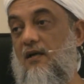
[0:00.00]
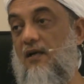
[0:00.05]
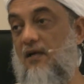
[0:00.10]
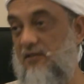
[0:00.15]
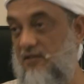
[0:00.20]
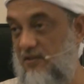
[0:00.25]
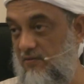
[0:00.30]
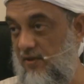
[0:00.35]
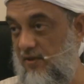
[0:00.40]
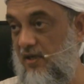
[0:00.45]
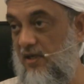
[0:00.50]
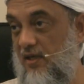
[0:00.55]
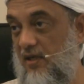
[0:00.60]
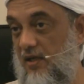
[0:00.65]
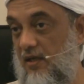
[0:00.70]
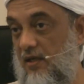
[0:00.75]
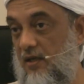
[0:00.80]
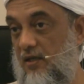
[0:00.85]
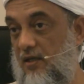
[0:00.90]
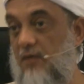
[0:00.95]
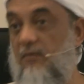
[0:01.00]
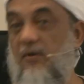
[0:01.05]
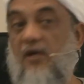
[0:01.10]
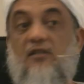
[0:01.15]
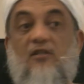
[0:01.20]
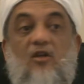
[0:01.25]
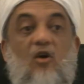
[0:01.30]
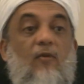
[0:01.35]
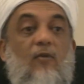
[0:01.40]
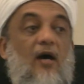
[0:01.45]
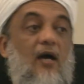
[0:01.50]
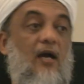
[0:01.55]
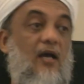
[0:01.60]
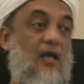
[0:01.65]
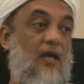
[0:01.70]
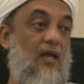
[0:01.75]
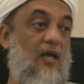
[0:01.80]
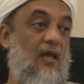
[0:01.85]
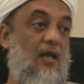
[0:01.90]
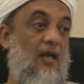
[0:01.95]
Ajib, eh? He made Tawbah
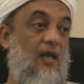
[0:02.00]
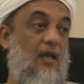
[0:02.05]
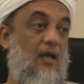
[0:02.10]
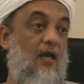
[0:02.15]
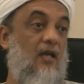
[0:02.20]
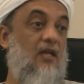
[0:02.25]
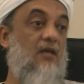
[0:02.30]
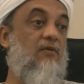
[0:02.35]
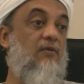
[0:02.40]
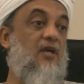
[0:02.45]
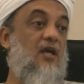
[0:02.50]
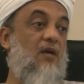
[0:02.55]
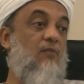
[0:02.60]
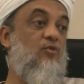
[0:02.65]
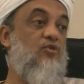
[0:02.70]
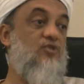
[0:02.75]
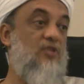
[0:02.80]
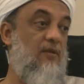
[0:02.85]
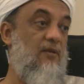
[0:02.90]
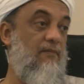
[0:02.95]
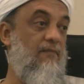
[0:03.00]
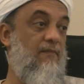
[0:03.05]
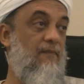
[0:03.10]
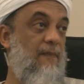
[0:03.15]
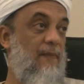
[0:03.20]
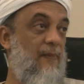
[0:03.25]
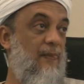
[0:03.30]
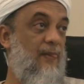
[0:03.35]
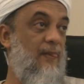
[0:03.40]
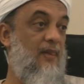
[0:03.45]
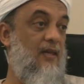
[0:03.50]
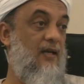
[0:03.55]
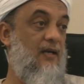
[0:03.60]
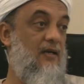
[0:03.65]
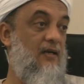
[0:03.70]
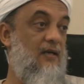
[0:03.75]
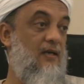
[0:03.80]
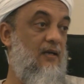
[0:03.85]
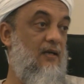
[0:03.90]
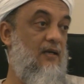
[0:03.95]
and he became Muslim.
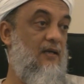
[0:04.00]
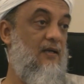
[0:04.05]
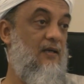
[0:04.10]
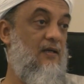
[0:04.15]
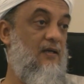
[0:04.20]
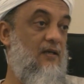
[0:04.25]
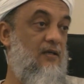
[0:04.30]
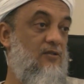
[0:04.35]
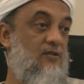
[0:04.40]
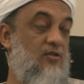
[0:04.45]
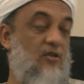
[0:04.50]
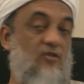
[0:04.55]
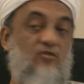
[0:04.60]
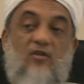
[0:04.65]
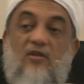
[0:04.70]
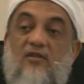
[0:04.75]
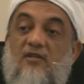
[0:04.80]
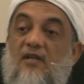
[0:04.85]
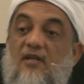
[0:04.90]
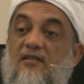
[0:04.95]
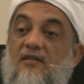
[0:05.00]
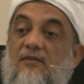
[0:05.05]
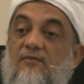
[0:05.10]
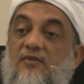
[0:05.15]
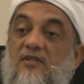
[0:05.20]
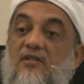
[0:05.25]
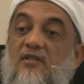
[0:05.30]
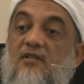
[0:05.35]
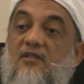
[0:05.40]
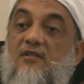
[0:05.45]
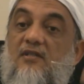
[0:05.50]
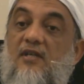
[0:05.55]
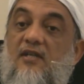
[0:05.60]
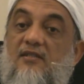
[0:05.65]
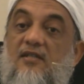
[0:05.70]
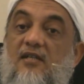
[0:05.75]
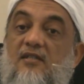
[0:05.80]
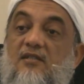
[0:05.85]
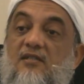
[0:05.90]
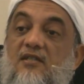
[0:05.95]
So Rasulullah Sallallahu Alaihi Wasallam
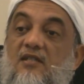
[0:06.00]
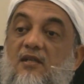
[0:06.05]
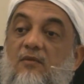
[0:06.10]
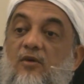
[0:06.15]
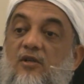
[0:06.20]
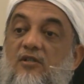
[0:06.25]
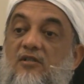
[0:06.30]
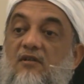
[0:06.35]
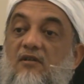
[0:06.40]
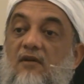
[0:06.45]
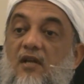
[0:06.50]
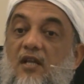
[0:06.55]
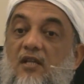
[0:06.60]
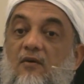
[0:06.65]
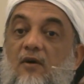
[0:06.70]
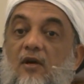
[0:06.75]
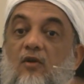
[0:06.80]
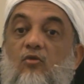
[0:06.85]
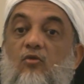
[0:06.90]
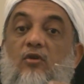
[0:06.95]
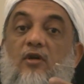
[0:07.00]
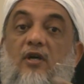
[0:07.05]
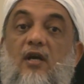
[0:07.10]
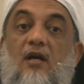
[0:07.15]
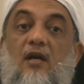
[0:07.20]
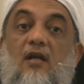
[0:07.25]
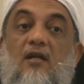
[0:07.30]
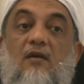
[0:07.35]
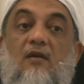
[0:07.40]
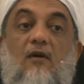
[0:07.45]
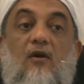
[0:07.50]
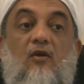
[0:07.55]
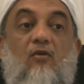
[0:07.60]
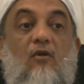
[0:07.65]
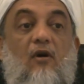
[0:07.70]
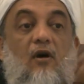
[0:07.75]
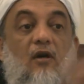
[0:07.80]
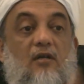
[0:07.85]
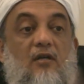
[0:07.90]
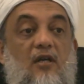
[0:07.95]
said, said, see the mercy of Allah. The one who killed and the one
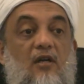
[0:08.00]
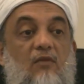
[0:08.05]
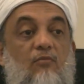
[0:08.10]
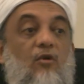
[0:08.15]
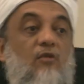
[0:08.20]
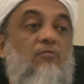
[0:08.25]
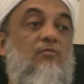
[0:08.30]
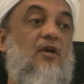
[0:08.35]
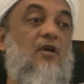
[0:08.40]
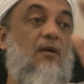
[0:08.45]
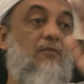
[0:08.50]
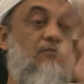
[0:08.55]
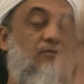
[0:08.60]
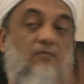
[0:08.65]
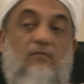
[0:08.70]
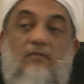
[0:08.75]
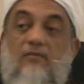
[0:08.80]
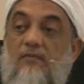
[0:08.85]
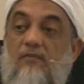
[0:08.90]
who got killed both became